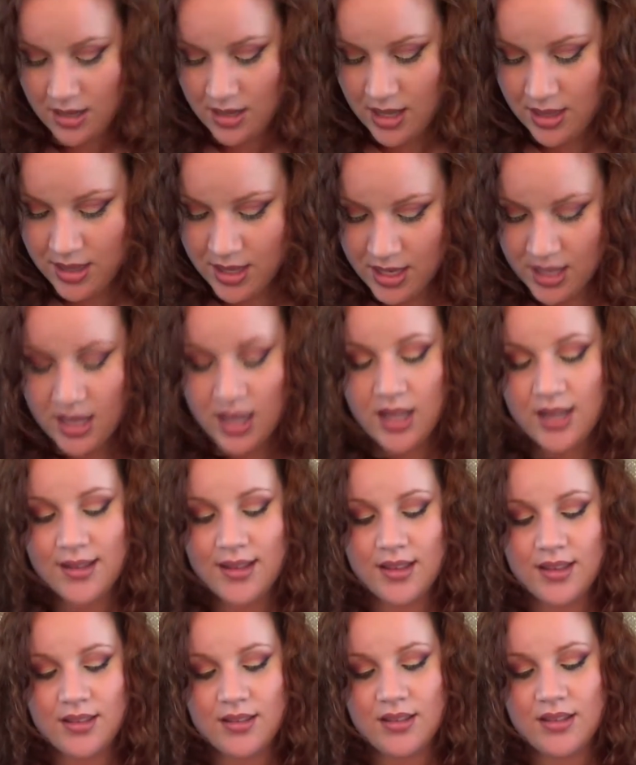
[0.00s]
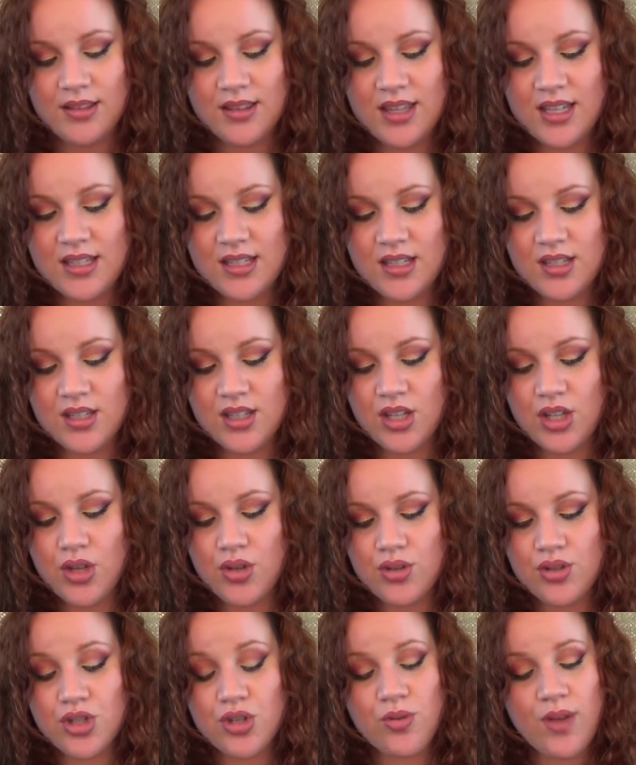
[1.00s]
And then, this is the
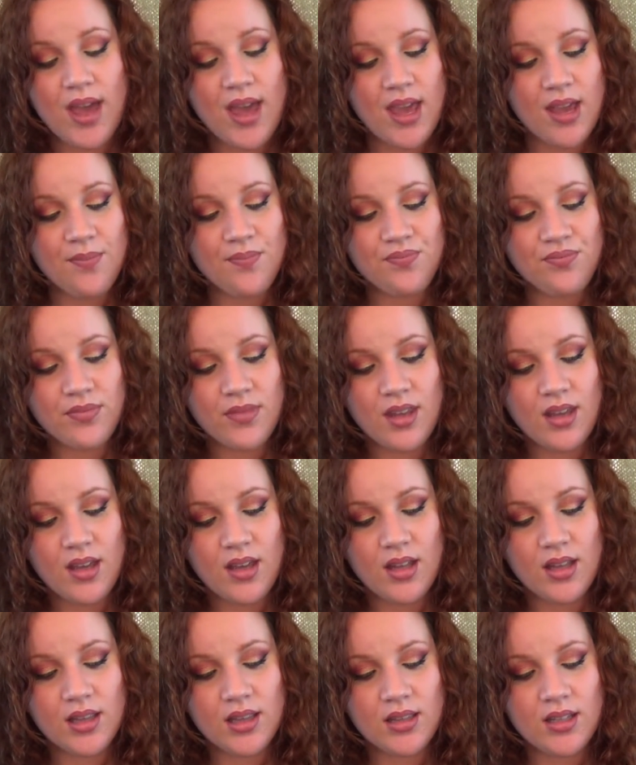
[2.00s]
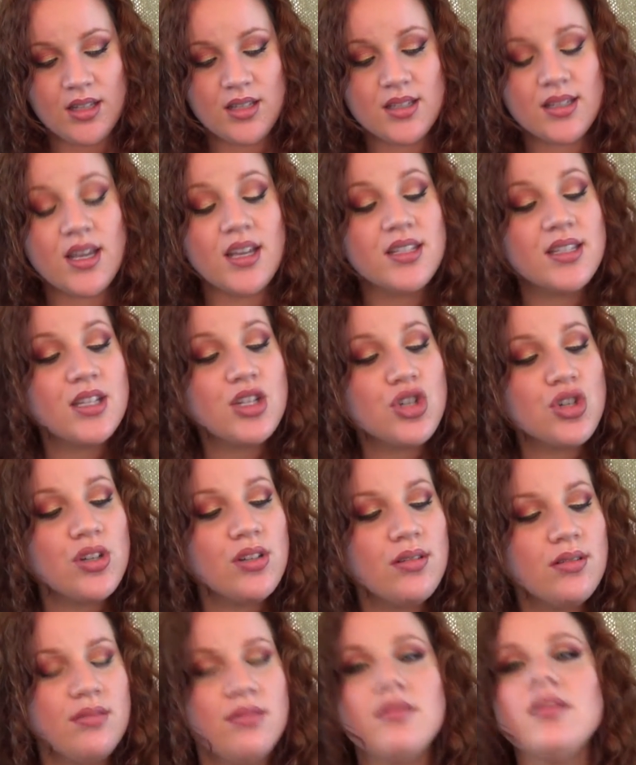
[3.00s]
Jouer
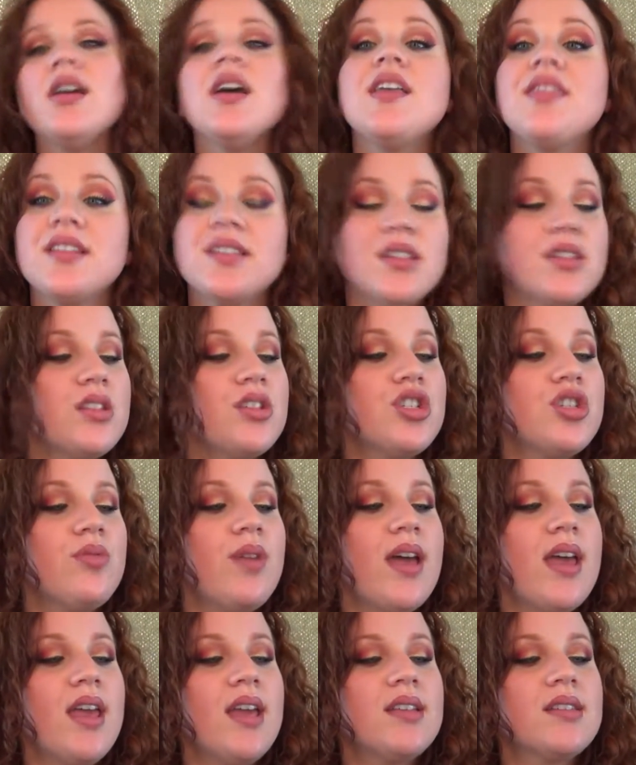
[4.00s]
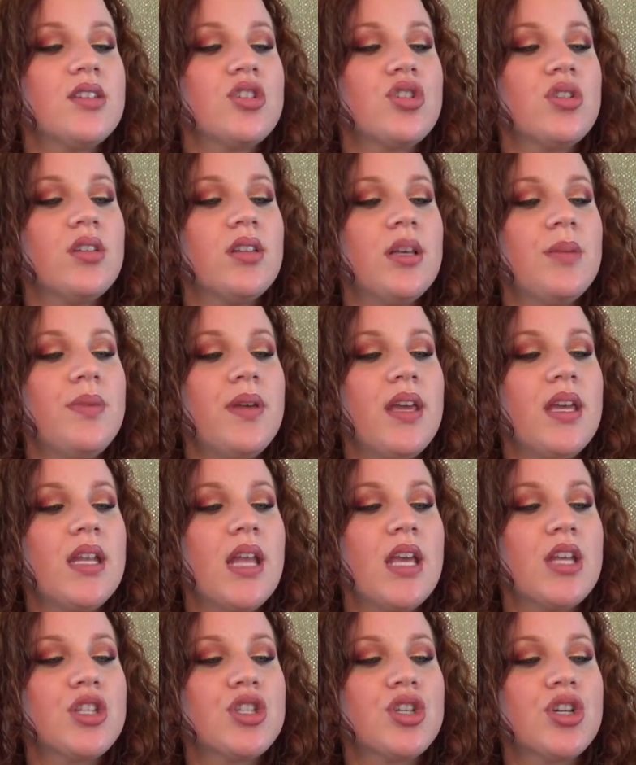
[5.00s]
Essential. This is the Jouer Essential Lip
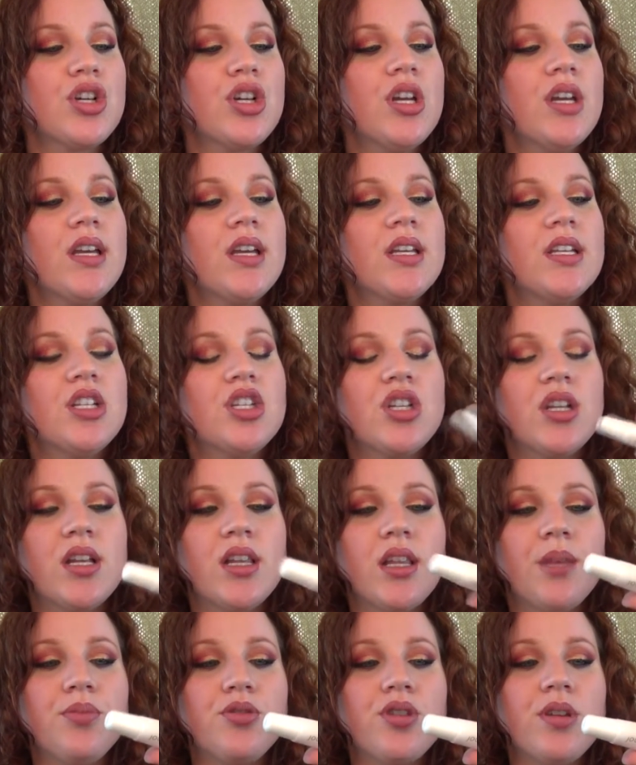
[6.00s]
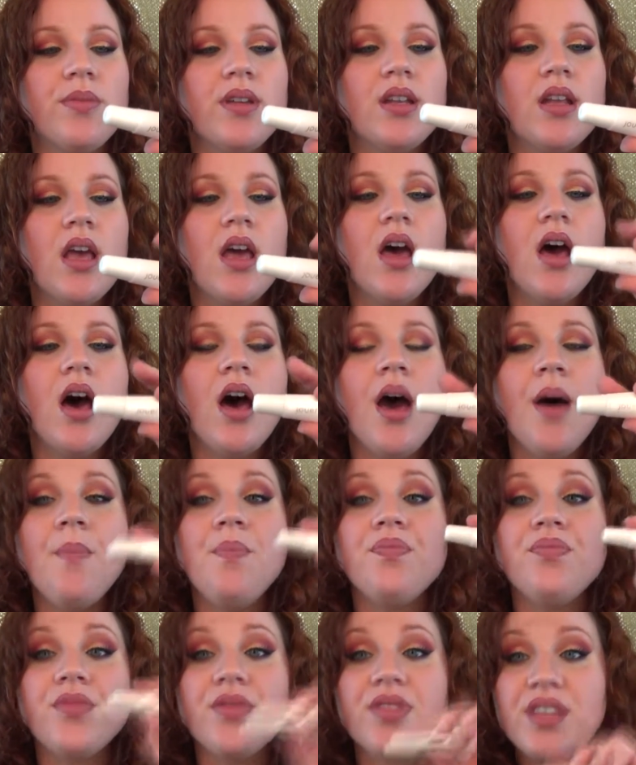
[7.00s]
Enhancer Conditioning Lip Treatment.
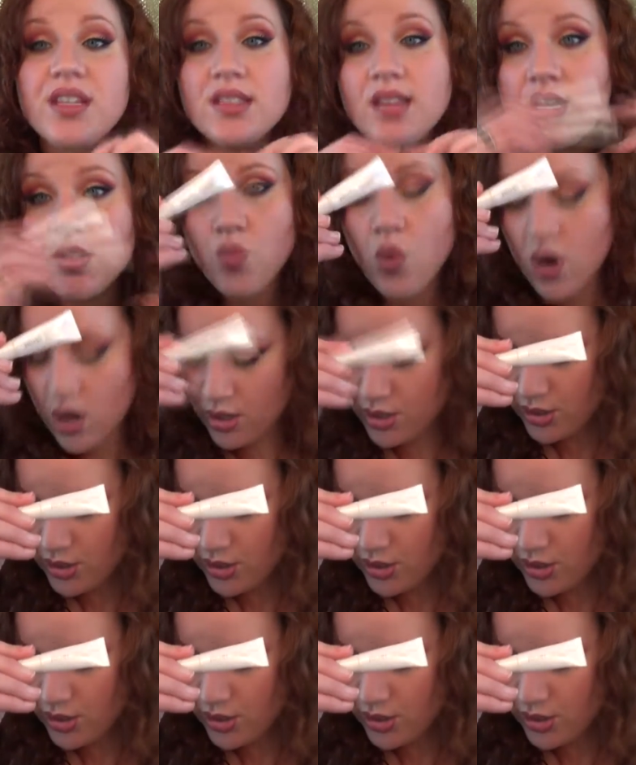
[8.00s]
This does work.